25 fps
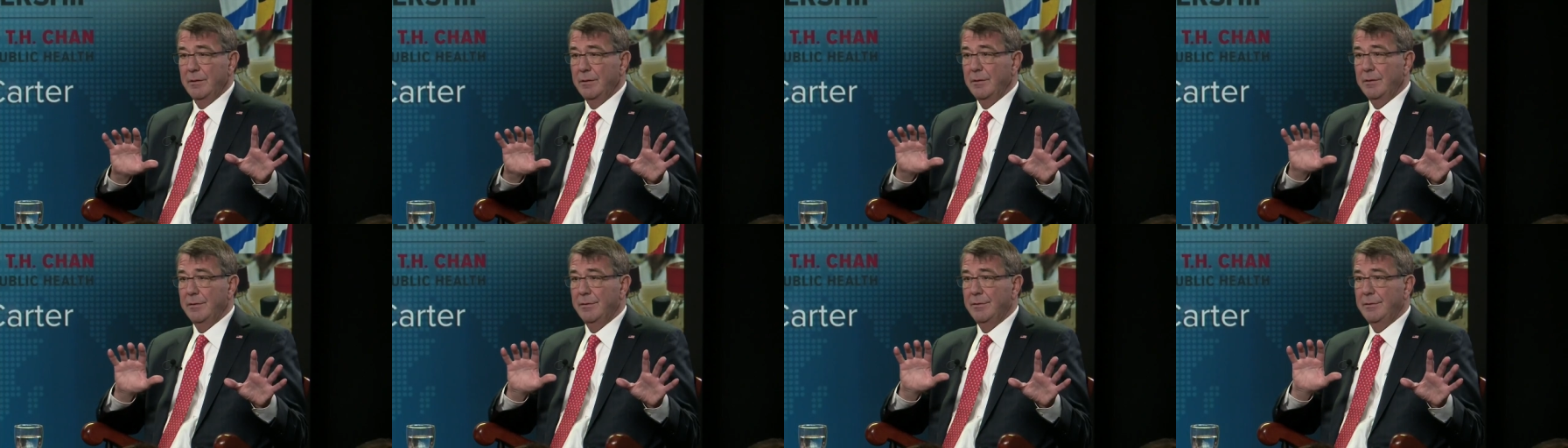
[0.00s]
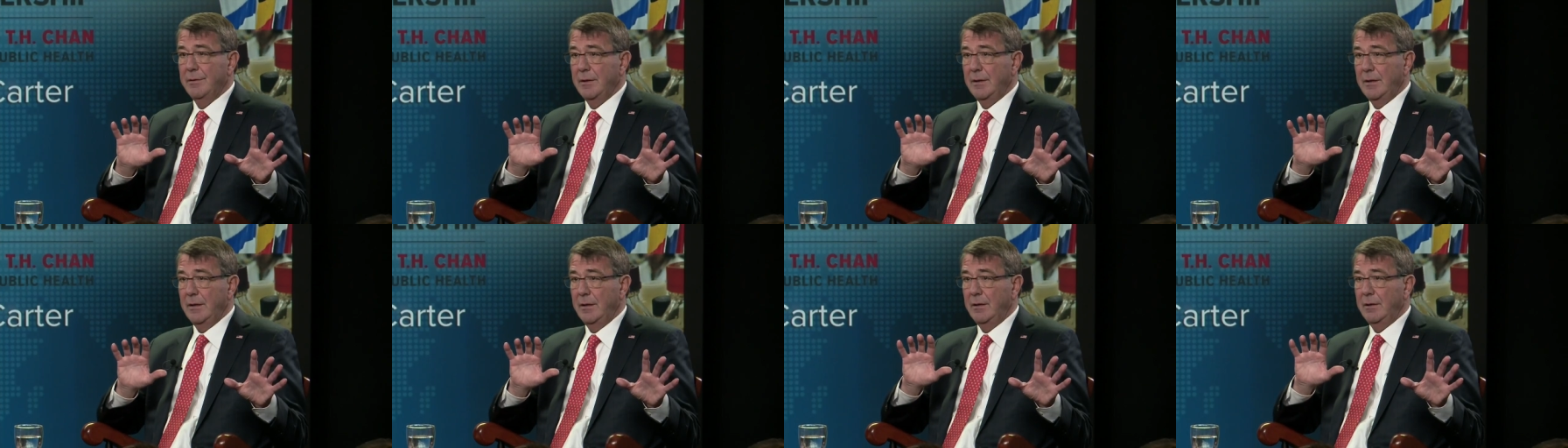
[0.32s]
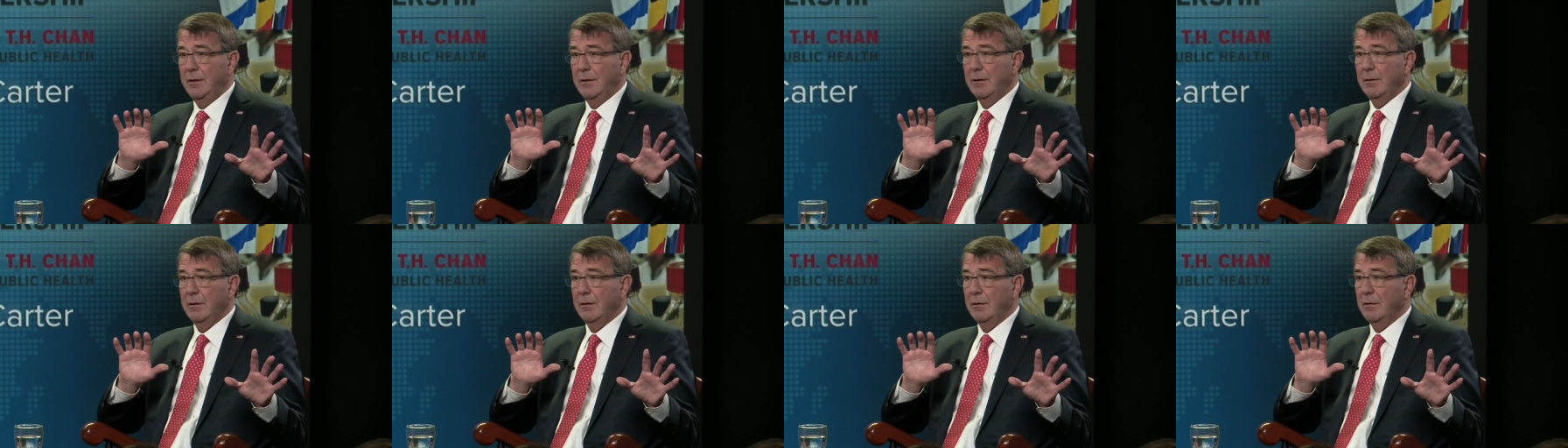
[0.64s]

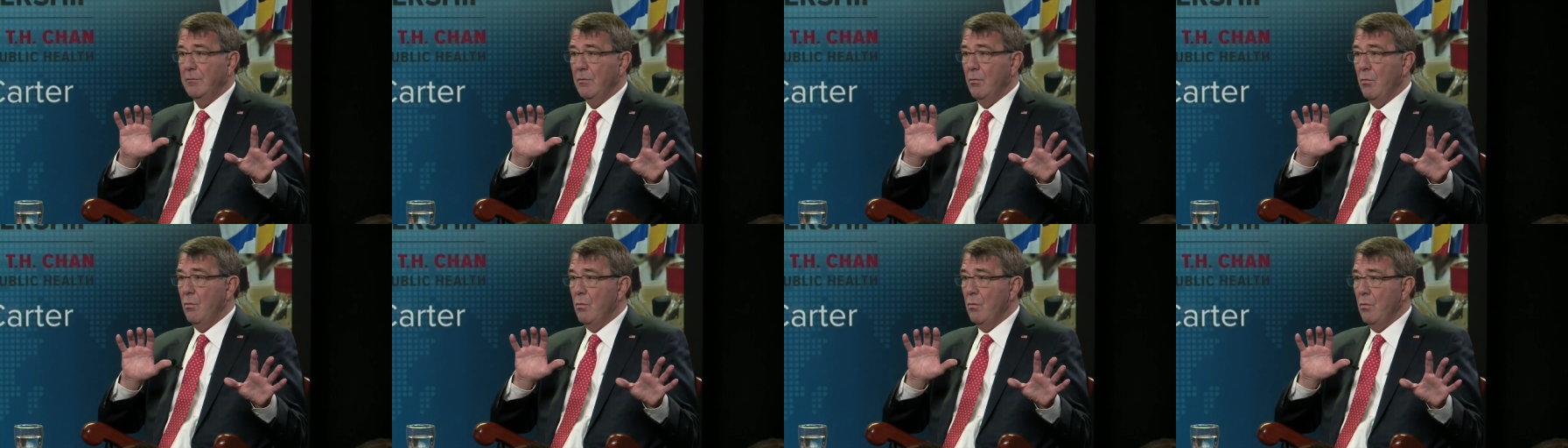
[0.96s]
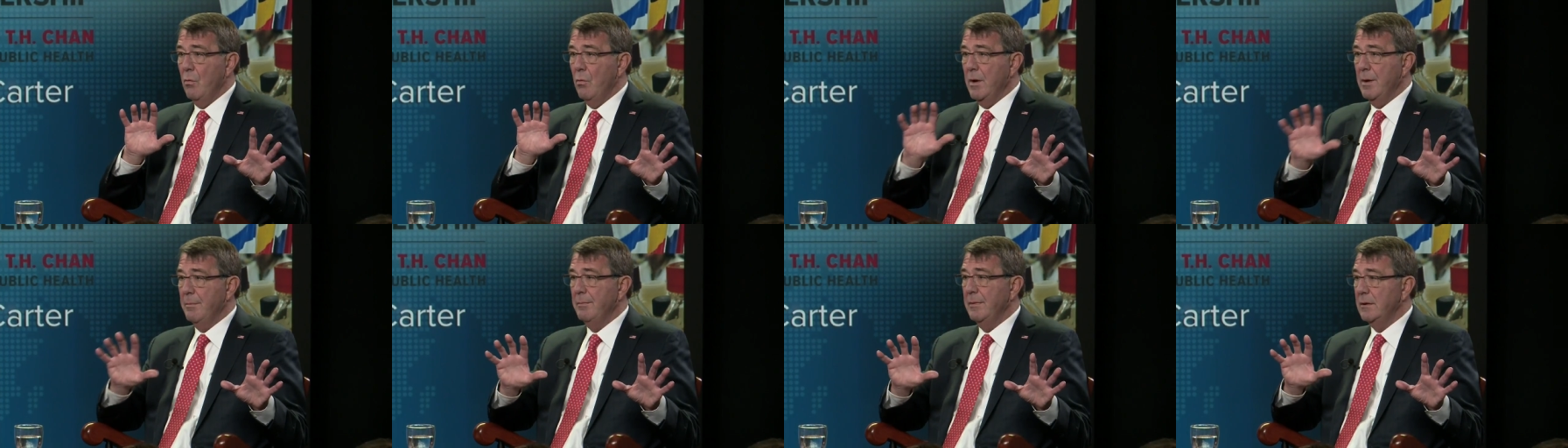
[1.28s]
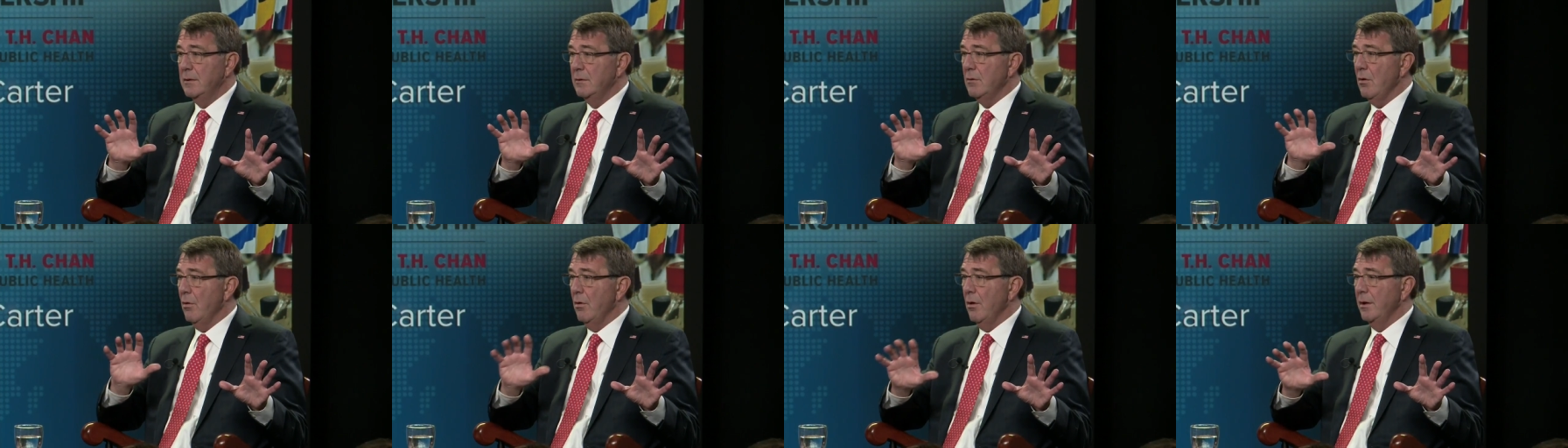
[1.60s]
The
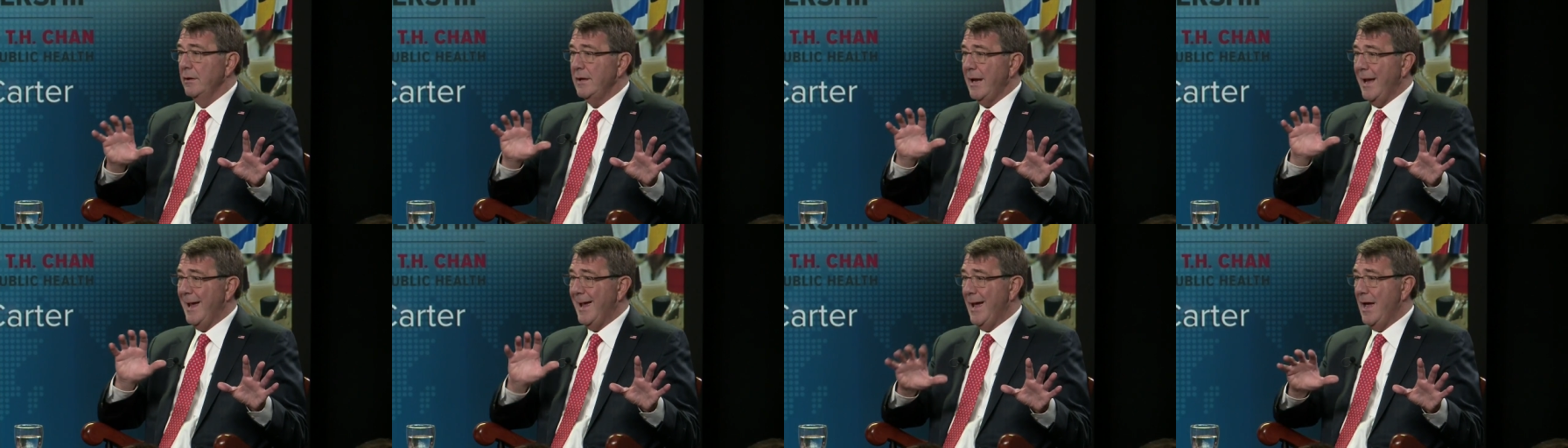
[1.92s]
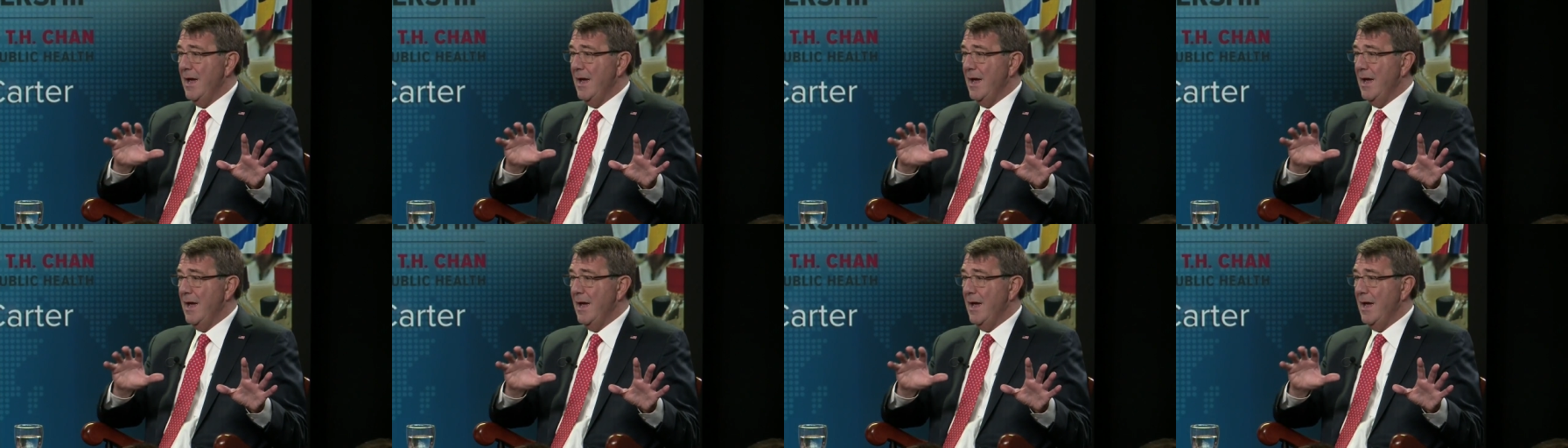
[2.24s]
women on